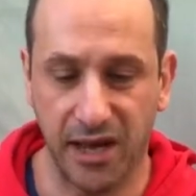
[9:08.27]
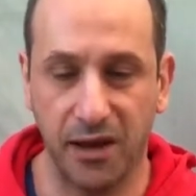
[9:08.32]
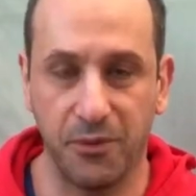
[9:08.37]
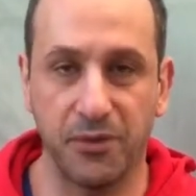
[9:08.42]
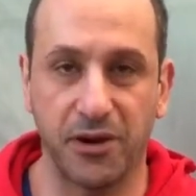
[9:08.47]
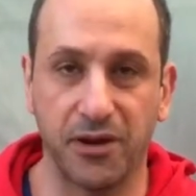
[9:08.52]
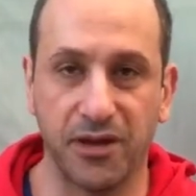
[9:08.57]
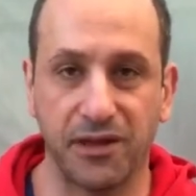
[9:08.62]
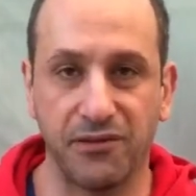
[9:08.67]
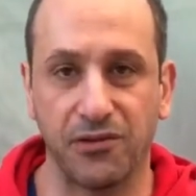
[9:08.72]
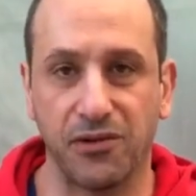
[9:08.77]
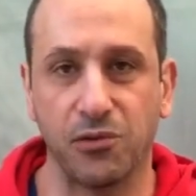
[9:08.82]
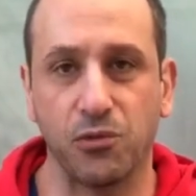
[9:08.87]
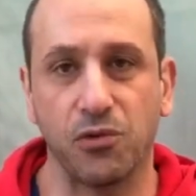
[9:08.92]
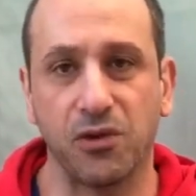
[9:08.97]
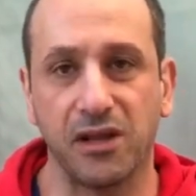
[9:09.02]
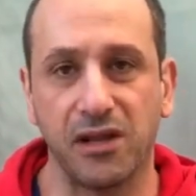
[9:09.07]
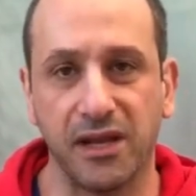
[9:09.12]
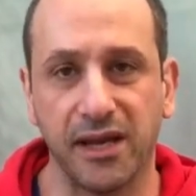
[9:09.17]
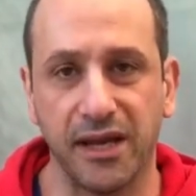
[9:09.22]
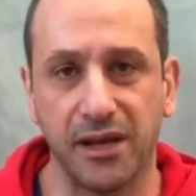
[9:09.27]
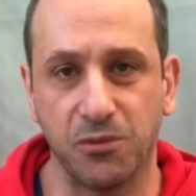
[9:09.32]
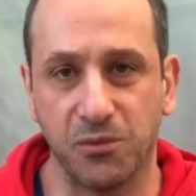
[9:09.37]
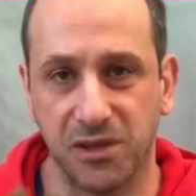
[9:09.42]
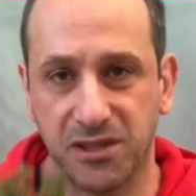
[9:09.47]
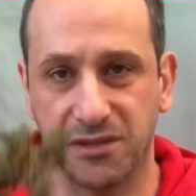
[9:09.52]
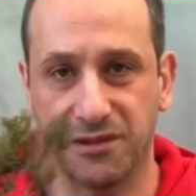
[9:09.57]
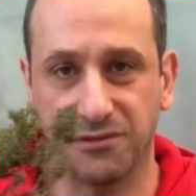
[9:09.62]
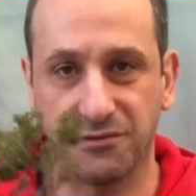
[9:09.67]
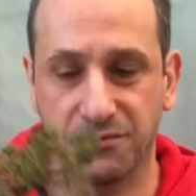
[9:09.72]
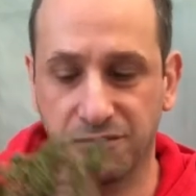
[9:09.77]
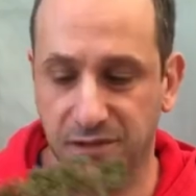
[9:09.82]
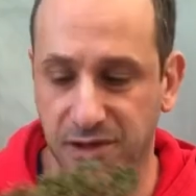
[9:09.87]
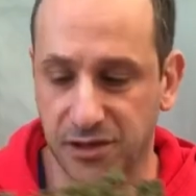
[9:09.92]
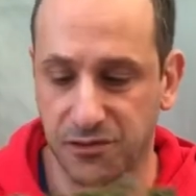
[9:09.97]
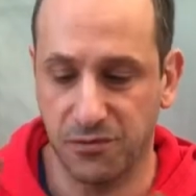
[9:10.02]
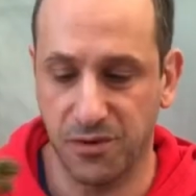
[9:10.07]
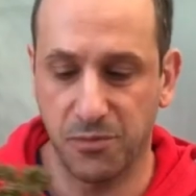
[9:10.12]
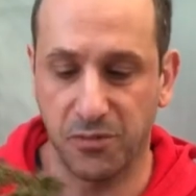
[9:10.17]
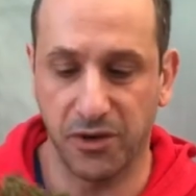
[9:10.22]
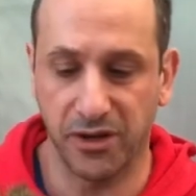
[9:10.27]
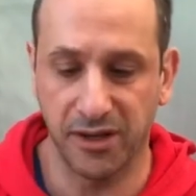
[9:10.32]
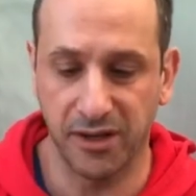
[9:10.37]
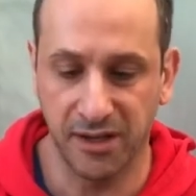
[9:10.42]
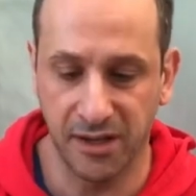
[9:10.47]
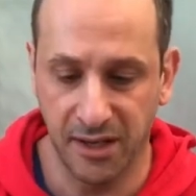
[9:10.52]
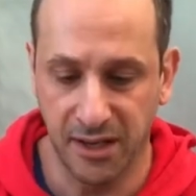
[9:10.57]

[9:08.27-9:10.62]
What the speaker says: but I'll give it a clean once I've finished repotting.